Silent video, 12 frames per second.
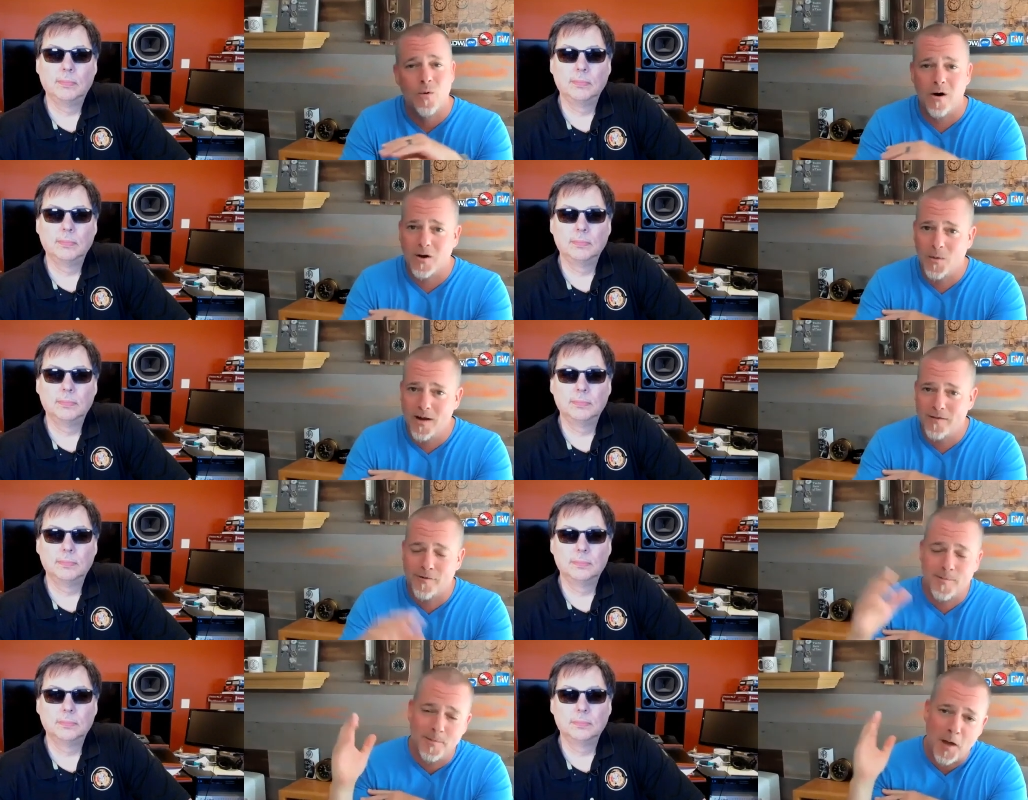Speaker 1: walk away
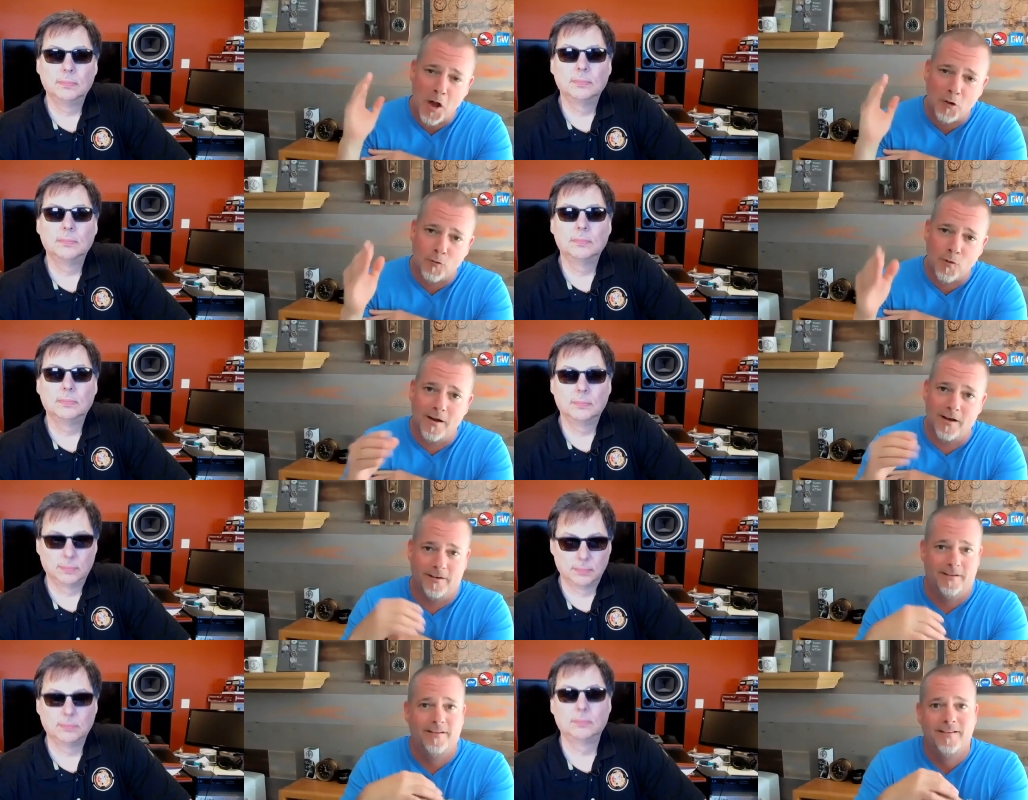from them. Run.
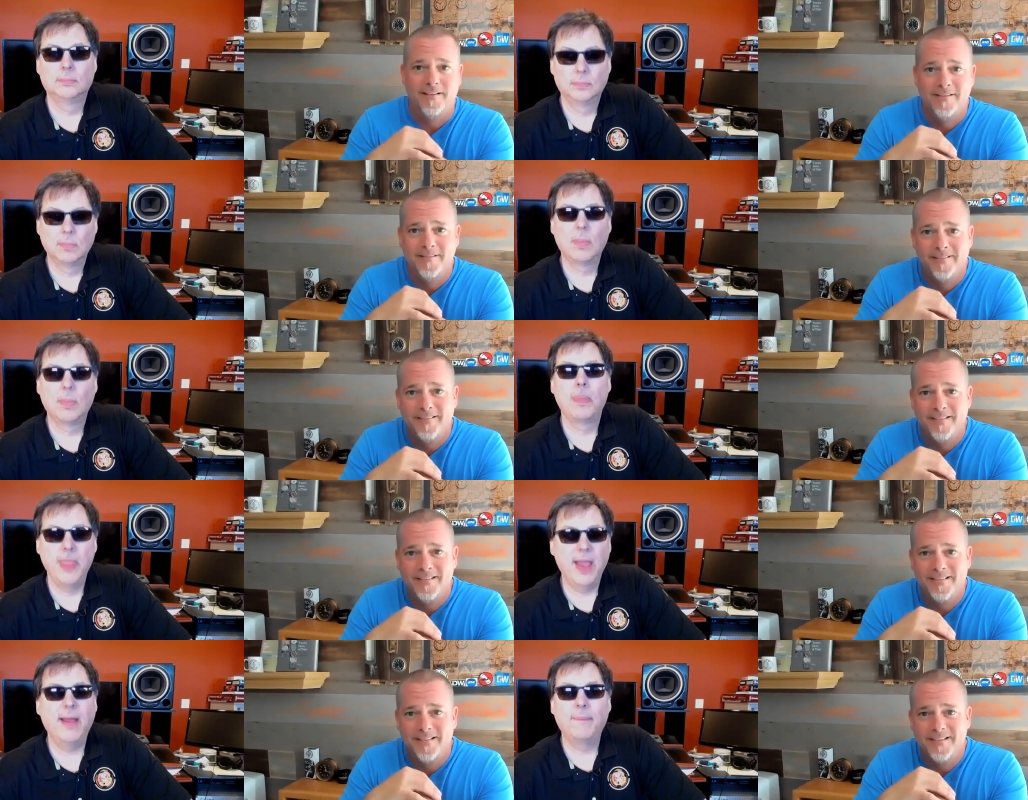
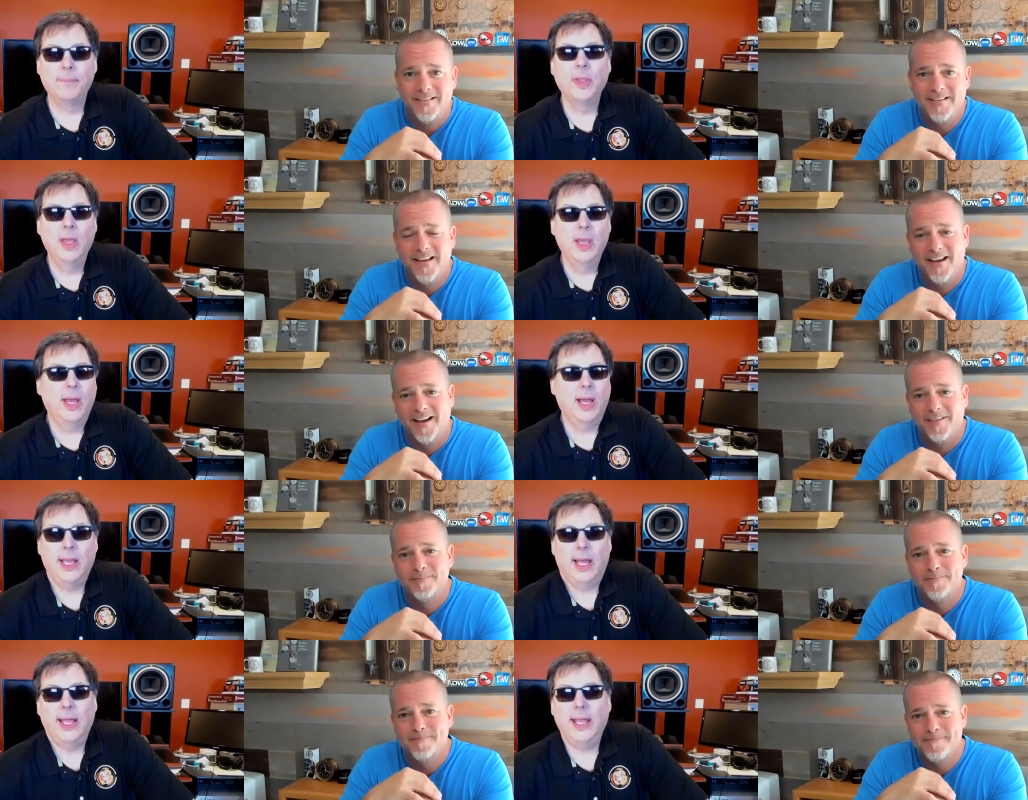Yeah, yeah. I,
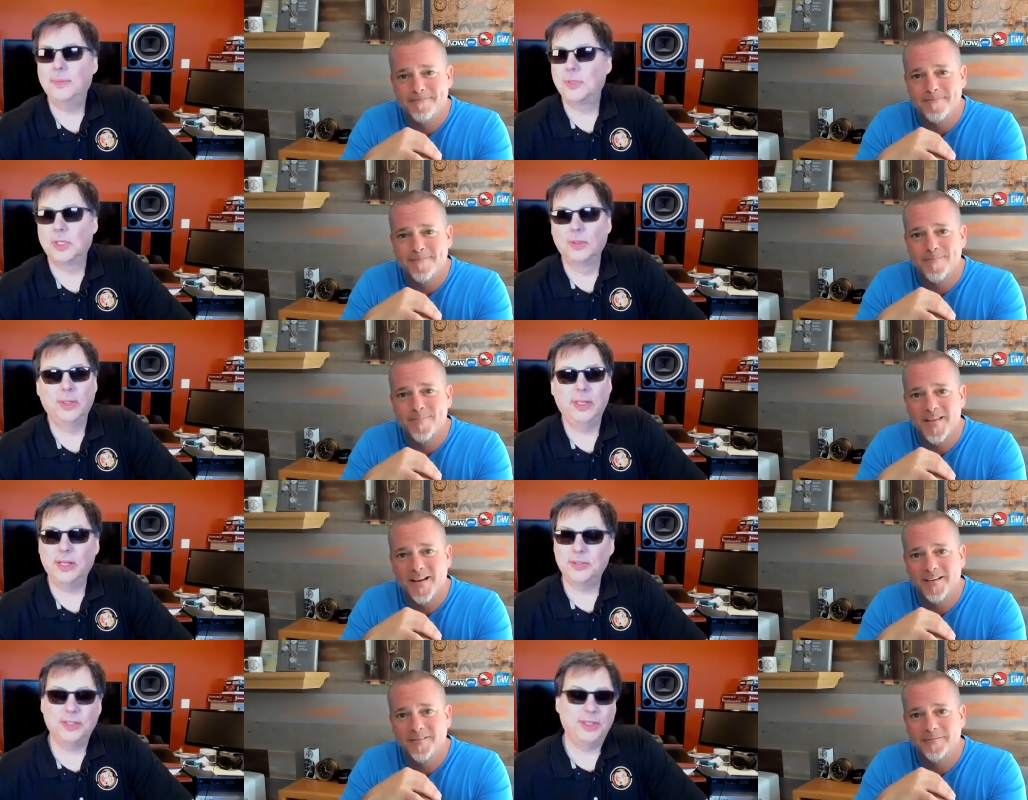
Speaker 2: I absolutely. That's
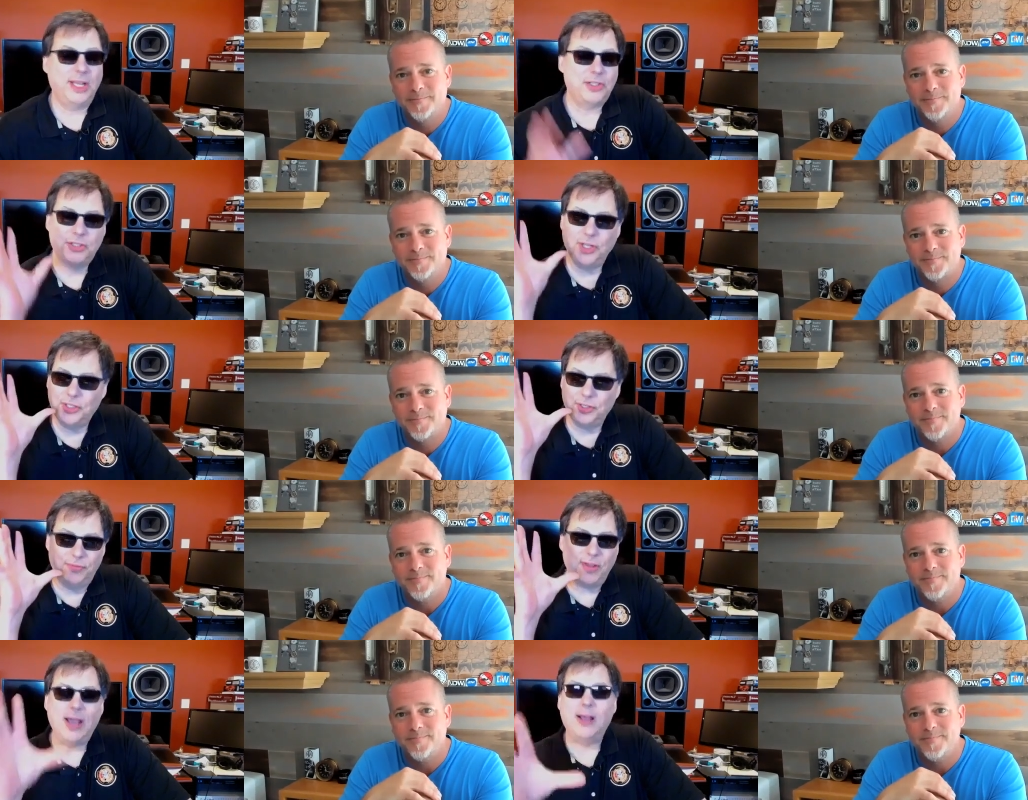a, that's such a
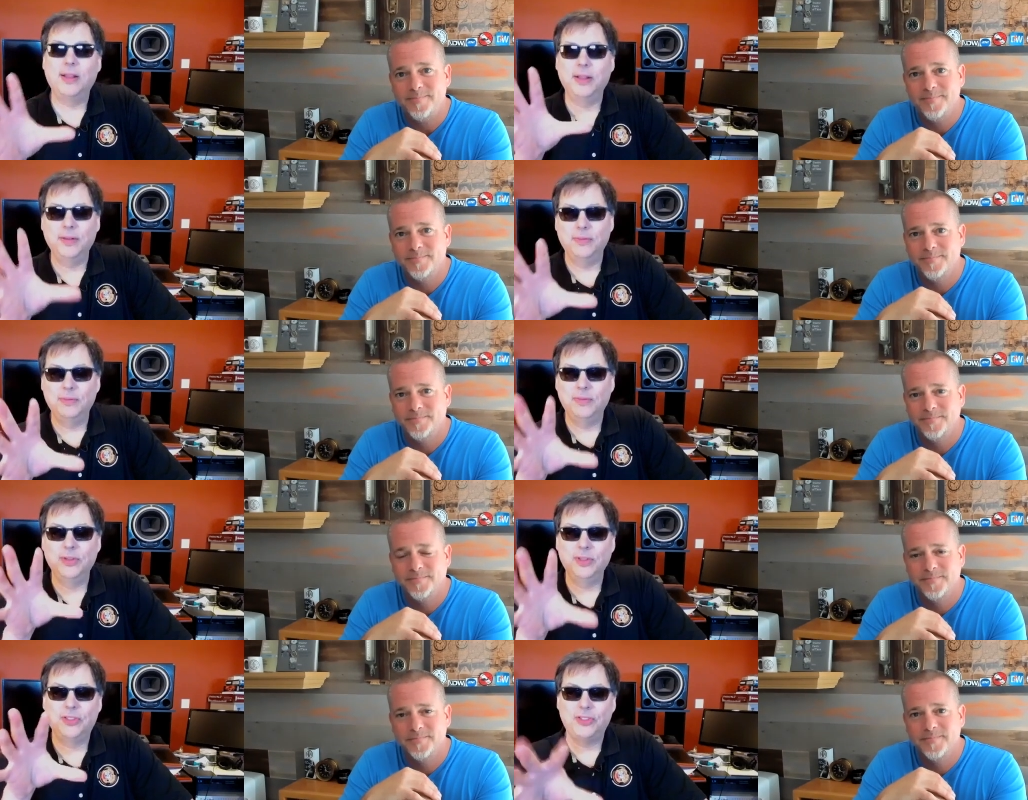valid uh,
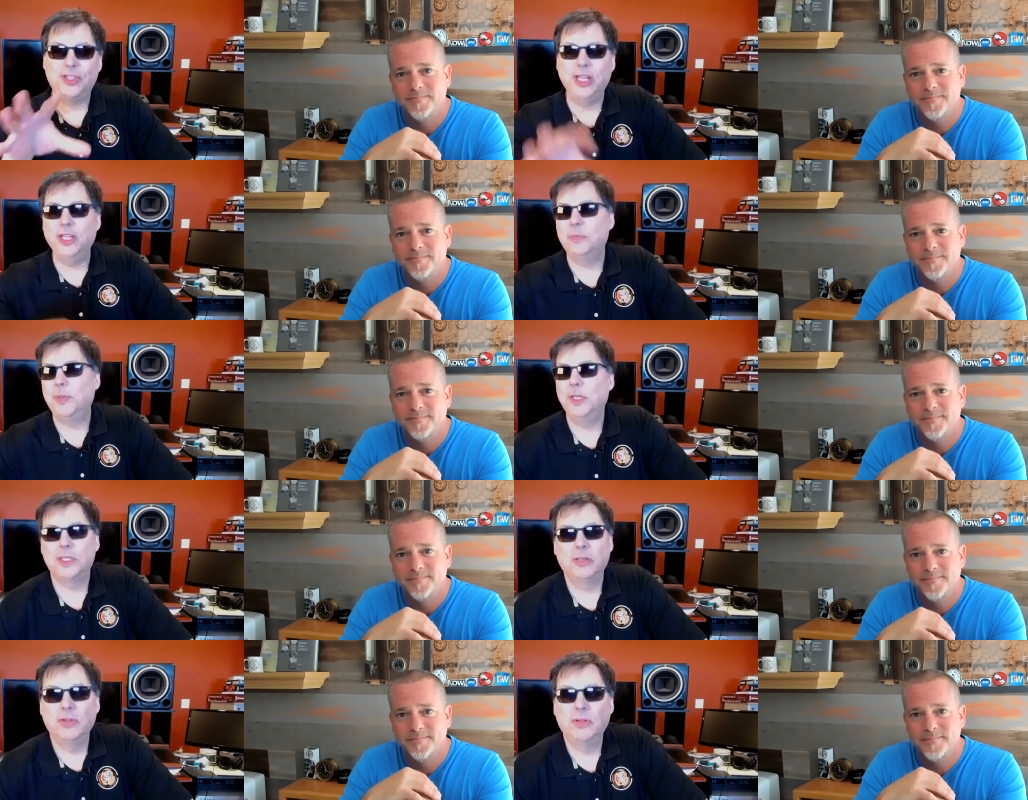sage piece of
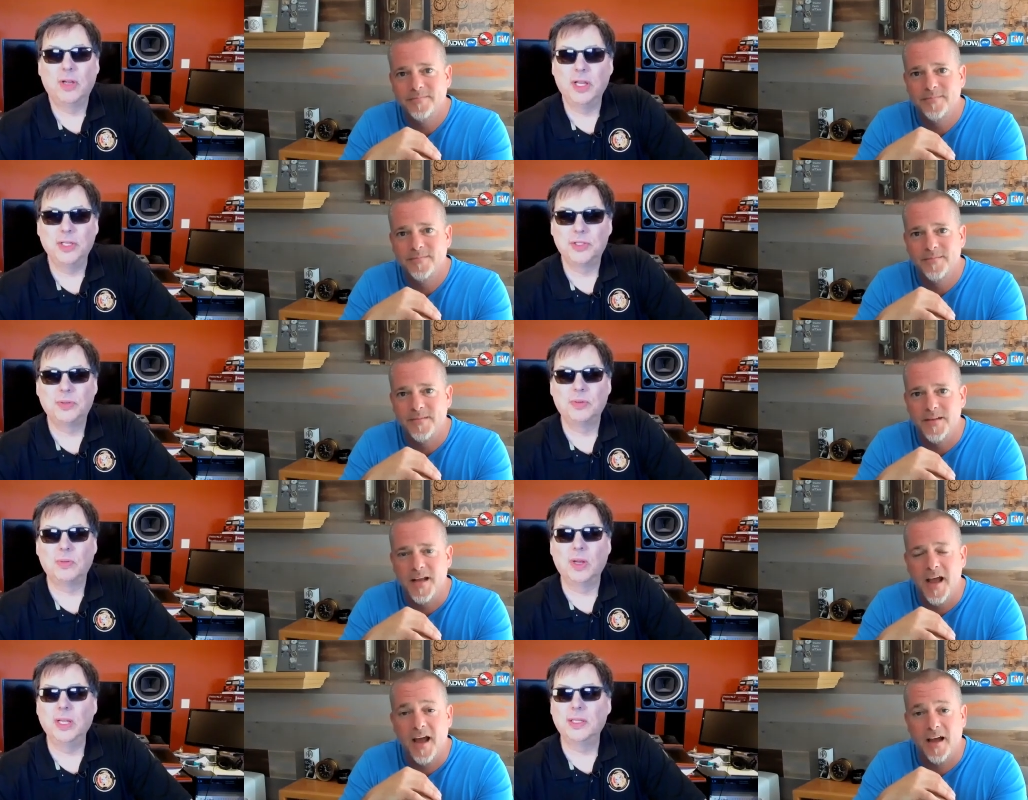advice
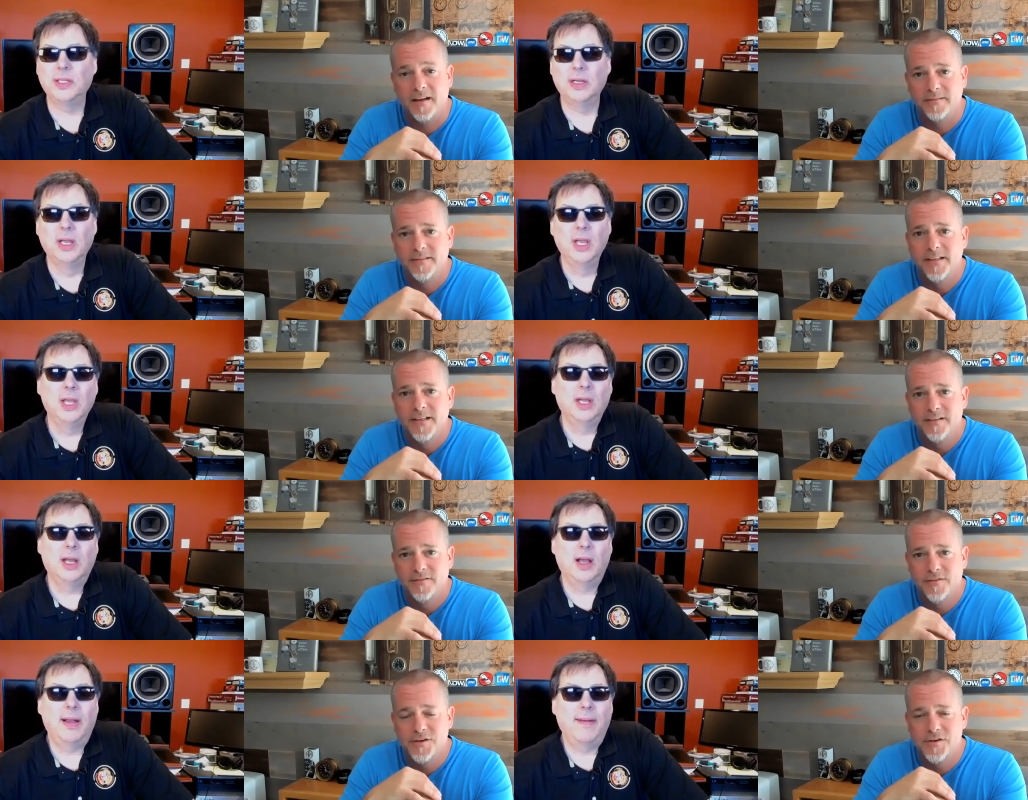right there.
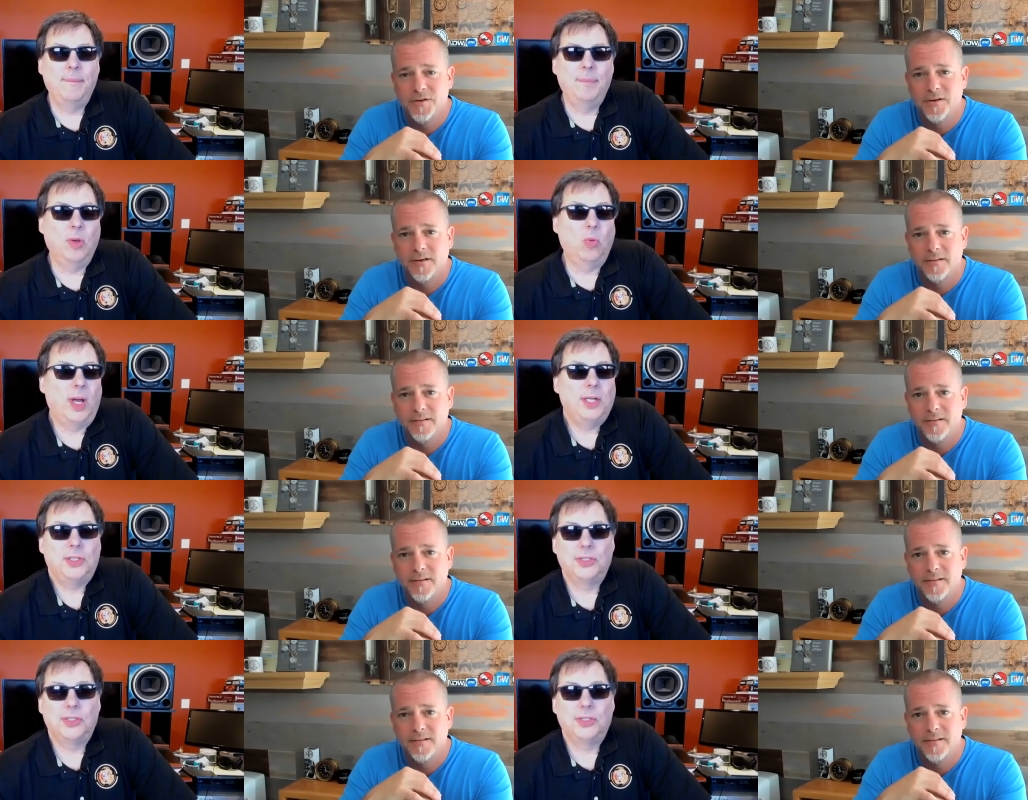Uh, watches